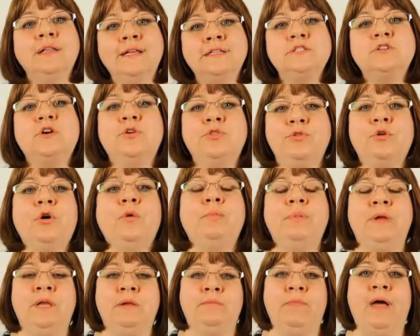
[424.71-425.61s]
Let's go
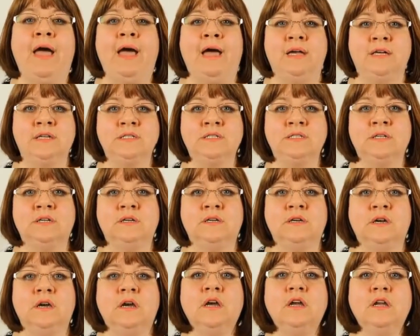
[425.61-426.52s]
throw bean bags.
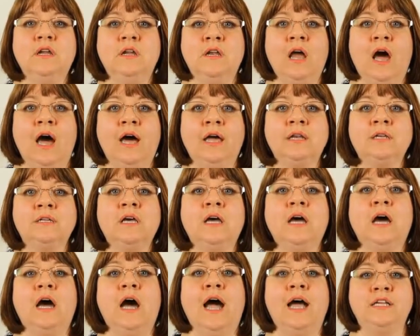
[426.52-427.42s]
Not,
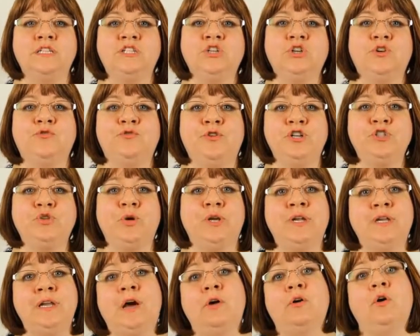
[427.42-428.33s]
I see you're
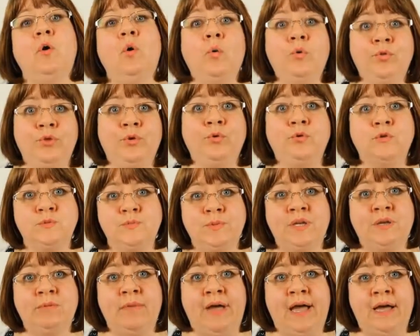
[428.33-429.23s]
frustrated, now go throw those
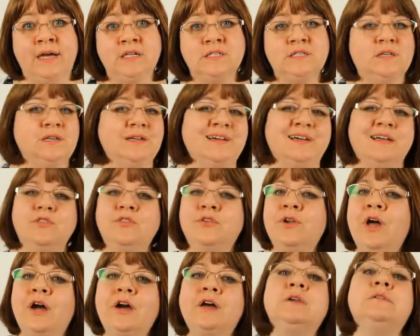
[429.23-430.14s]
bean bags.
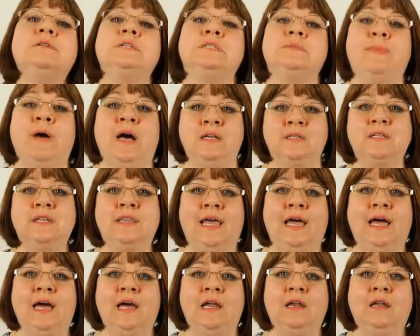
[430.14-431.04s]
They're not going to respond to
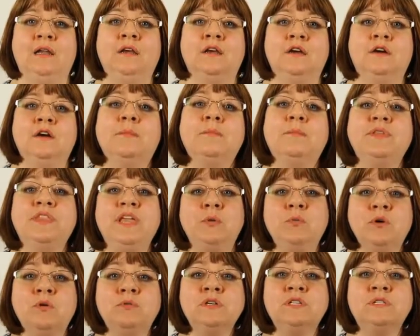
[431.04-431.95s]
that, but
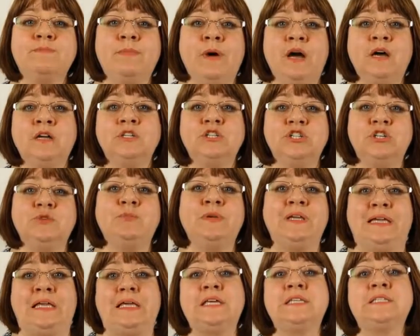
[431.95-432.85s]
they will respond to you
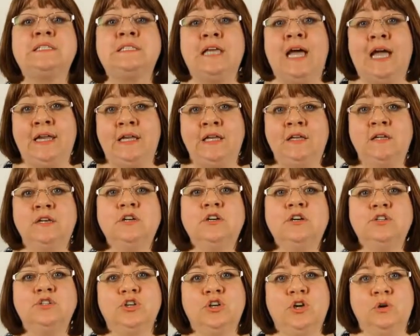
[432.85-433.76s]
being excited
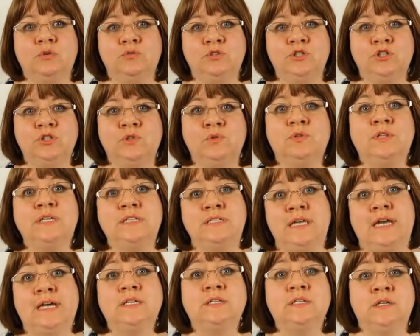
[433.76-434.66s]
to go do
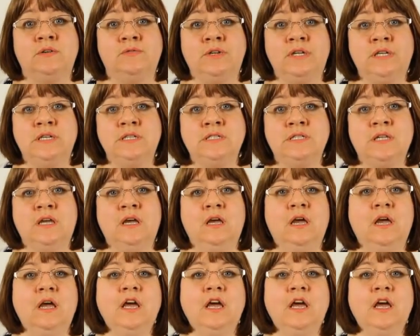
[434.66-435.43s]
these activities.